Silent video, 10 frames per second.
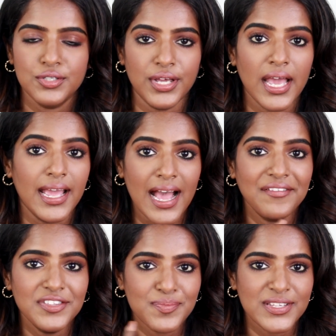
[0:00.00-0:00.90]
Today I
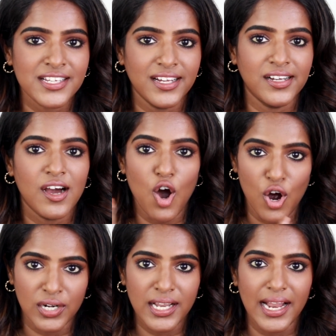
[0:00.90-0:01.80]
have this mascara on